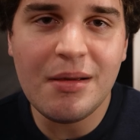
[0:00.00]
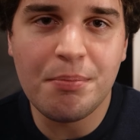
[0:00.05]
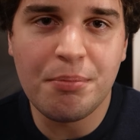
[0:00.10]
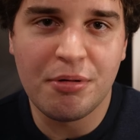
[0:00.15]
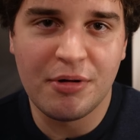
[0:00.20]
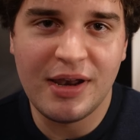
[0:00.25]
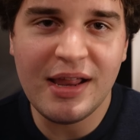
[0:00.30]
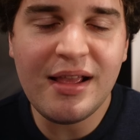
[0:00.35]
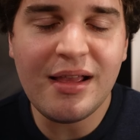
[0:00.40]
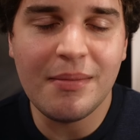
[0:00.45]
a
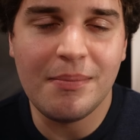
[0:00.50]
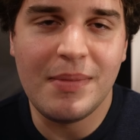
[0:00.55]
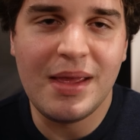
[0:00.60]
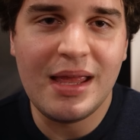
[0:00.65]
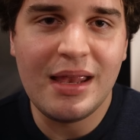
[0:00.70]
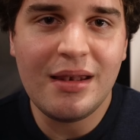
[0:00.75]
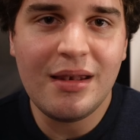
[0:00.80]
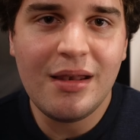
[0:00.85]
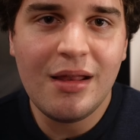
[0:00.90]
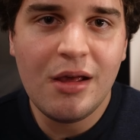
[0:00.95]

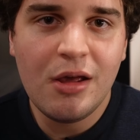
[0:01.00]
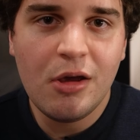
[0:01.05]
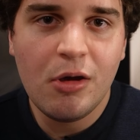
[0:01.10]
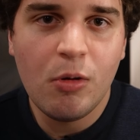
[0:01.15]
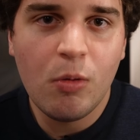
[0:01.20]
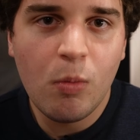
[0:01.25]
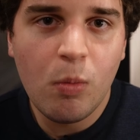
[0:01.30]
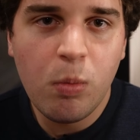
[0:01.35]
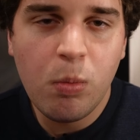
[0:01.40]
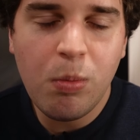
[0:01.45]
predicament
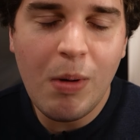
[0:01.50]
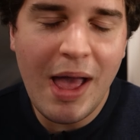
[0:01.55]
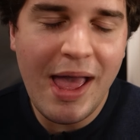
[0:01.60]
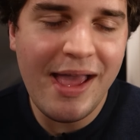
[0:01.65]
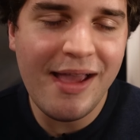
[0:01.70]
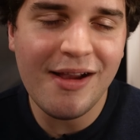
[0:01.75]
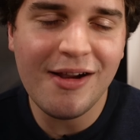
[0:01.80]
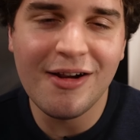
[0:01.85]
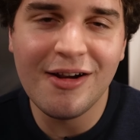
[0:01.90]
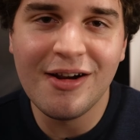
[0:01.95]

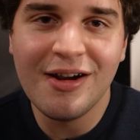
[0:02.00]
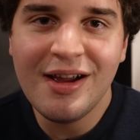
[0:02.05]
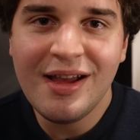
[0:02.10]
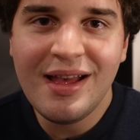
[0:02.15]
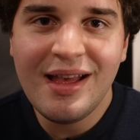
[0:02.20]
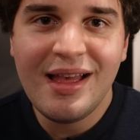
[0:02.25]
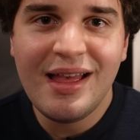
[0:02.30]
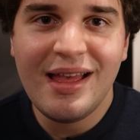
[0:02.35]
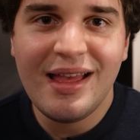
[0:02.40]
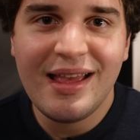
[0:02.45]
where
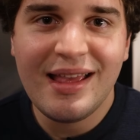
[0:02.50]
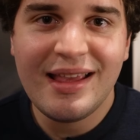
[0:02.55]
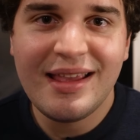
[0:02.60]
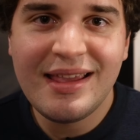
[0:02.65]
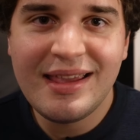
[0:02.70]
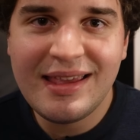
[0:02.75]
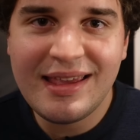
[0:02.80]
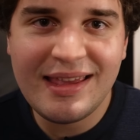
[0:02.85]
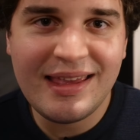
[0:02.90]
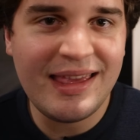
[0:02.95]

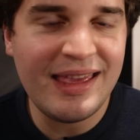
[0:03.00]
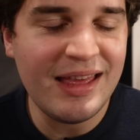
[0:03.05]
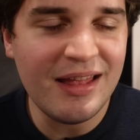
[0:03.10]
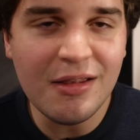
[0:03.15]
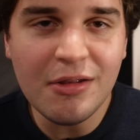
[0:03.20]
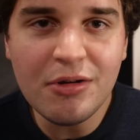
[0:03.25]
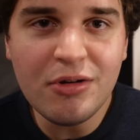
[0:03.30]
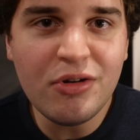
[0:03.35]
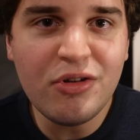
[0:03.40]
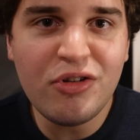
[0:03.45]

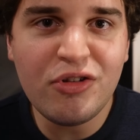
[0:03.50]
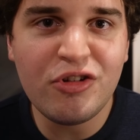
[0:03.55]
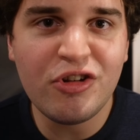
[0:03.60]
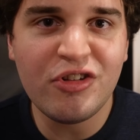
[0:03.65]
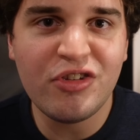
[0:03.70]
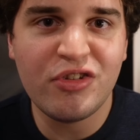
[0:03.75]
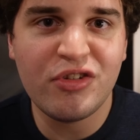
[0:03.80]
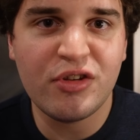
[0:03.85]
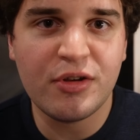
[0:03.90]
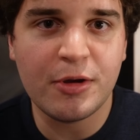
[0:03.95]
killers
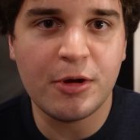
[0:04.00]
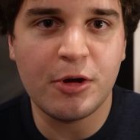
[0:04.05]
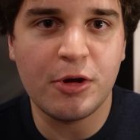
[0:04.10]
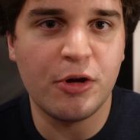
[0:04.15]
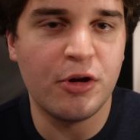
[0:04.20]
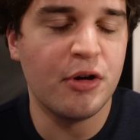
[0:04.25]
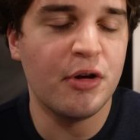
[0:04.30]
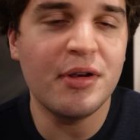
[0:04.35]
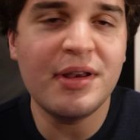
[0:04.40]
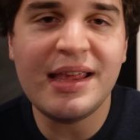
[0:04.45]
just
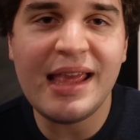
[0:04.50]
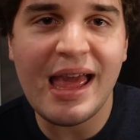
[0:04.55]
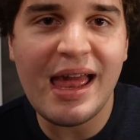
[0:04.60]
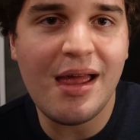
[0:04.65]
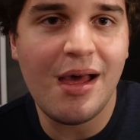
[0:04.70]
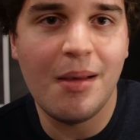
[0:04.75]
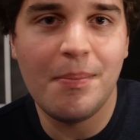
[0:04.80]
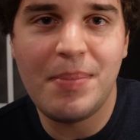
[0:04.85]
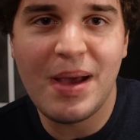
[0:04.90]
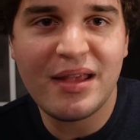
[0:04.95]
could get
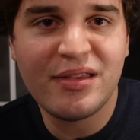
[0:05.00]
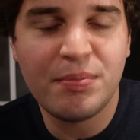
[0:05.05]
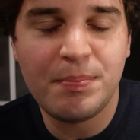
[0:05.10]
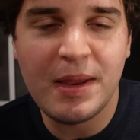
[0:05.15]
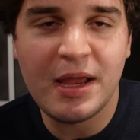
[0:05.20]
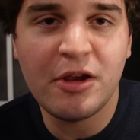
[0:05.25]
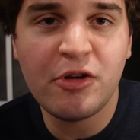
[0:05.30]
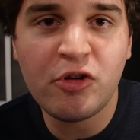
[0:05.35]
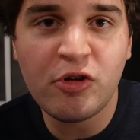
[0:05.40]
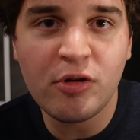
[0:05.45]
a Best
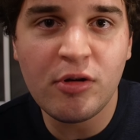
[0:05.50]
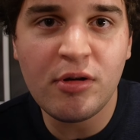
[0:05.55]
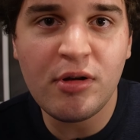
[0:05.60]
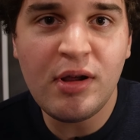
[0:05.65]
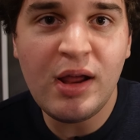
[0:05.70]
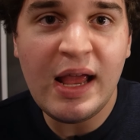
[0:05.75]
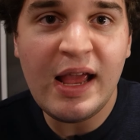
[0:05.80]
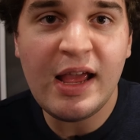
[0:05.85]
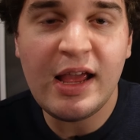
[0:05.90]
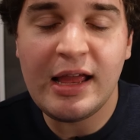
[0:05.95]

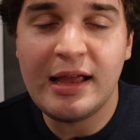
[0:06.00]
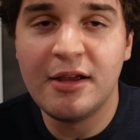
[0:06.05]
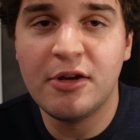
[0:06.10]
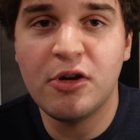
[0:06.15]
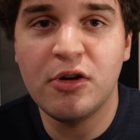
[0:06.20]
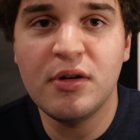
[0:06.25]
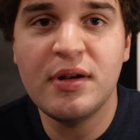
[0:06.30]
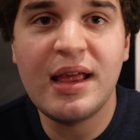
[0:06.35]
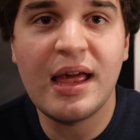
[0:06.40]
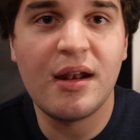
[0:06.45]
Picture and
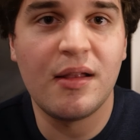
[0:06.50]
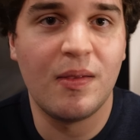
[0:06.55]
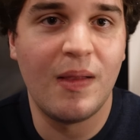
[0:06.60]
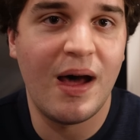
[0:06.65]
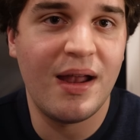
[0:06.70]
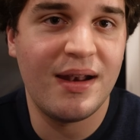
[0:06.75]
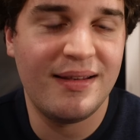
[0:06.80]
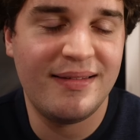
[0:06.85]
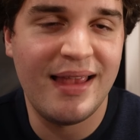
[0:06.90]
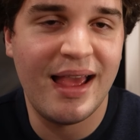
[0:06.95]
could get a
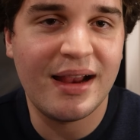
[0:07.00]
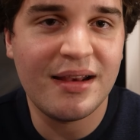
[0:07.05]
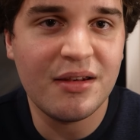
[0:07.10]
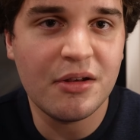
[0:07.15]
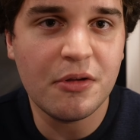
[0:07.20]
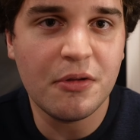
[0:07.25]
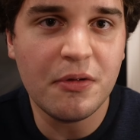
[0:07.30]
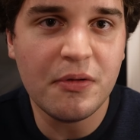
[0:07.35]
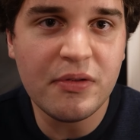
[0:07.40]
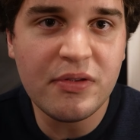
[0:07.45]
lot of
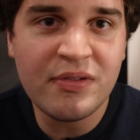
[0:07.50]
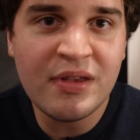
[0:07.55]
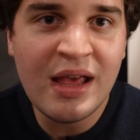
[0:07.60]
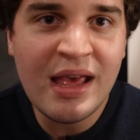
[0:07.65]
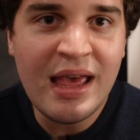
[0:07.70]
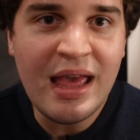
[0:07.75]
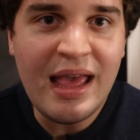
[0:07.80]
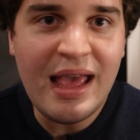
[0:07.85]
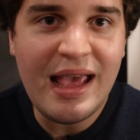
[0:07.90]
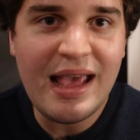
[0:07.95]
technicals
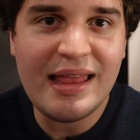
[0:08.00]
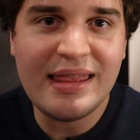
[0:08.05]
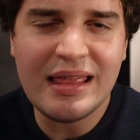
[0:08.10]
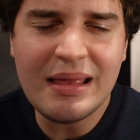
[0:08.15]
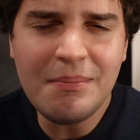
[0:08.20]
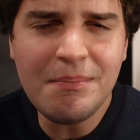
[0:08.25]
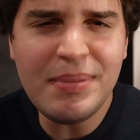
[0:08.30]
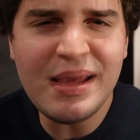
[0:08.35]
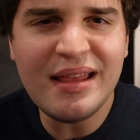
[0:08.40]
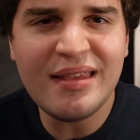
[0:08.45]
and
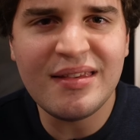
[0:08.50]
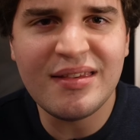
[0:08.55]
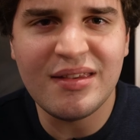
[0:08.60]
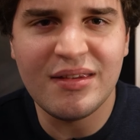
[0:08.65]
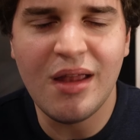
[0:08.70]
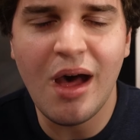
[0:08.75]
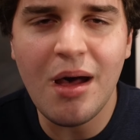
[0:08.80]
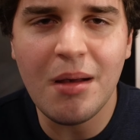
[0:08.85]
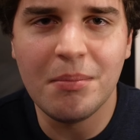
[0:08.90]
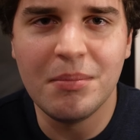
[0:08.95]
then be
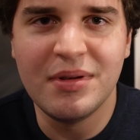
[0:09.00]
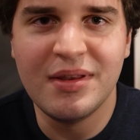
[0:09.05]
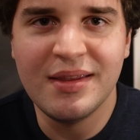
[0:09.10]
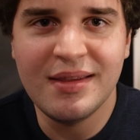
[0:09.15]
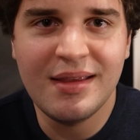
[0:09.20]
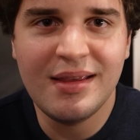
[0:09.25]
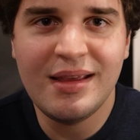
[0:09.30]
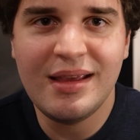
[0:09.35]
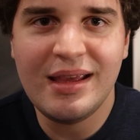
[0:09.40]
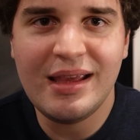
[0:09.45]
snubbed
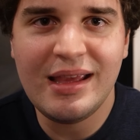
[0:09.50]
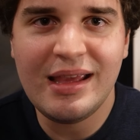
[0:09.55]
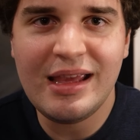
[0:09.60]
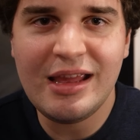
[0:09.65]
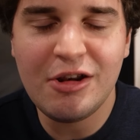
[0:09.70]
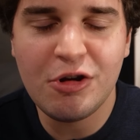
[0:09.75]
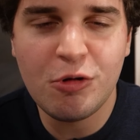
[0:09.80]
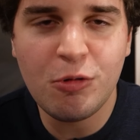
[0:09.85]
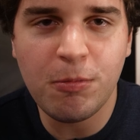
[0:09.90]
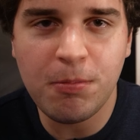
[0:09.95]

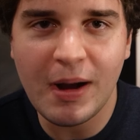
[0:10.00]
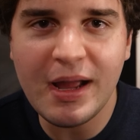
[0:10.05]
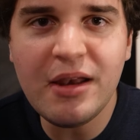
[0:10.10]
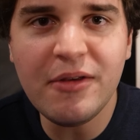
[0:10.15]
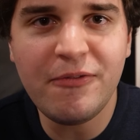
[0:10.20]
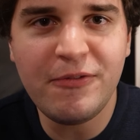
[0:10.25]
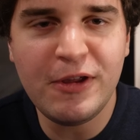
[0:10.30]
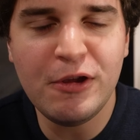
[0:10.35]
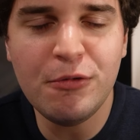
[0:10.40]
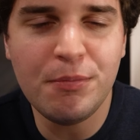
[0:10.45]
in quite
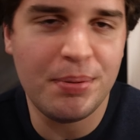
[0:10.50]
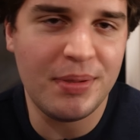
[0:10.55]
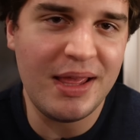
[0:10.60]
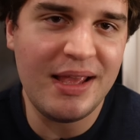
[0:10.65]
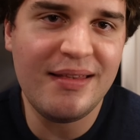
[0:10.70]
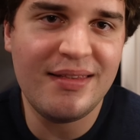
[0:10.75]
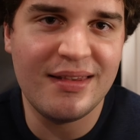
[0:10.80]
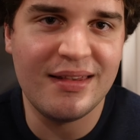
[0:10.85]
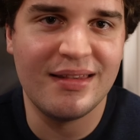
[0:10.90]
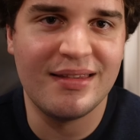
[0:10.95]
a few
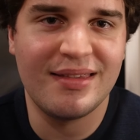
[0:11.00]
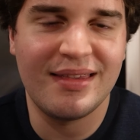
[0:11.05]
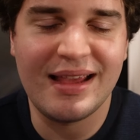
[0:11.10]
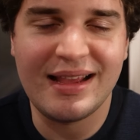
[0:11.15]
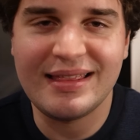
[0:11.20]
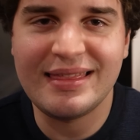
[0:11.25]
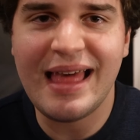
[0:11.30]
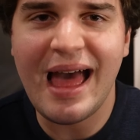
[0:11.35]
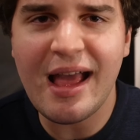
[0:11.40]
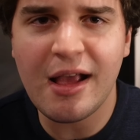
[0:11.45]
places.
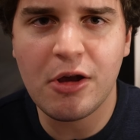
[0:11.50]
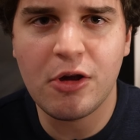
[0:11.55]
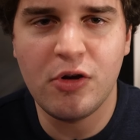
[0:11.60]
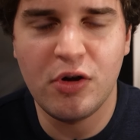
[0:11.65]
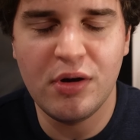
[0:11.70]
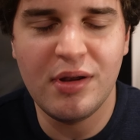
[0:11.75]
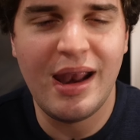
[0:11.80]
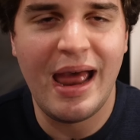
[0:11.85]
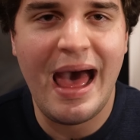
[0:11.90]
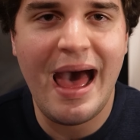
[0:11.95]
Like that
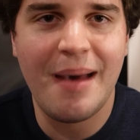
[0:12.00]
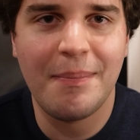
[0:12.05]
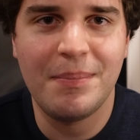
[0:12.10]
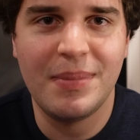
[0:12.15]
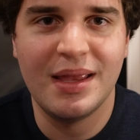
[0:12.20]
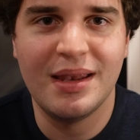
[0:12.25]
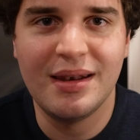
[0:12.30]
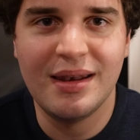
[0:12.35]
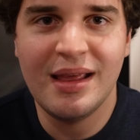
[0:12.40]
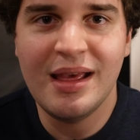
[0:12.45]
could
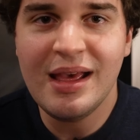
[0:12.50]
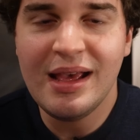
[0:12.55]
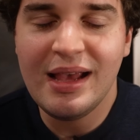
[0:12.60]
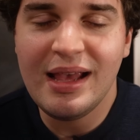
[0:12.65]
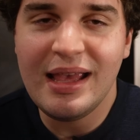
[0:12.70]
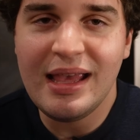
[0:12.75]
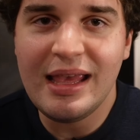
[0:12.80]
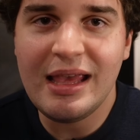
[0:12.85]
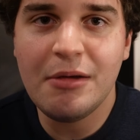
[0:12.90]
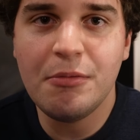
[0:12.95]
happen.
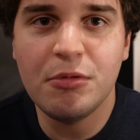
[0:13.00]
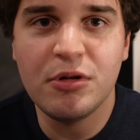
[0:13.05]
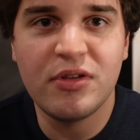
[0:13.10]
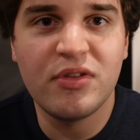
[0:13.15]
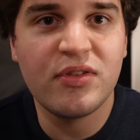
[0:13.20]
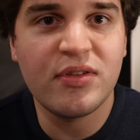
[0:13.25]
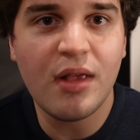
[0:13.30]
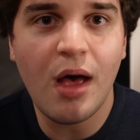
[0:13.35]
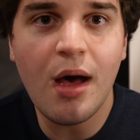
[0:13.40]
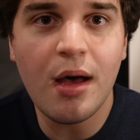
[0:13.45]
It would
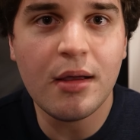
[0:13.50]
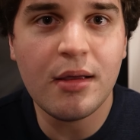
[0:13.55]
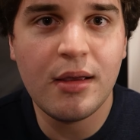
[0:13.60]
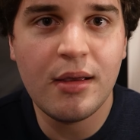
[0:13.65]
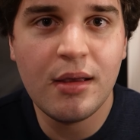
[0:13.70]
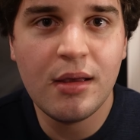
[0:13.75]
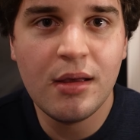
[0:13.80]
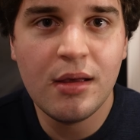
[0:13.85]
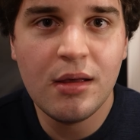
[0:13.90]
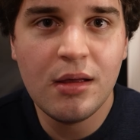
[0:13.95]
suck,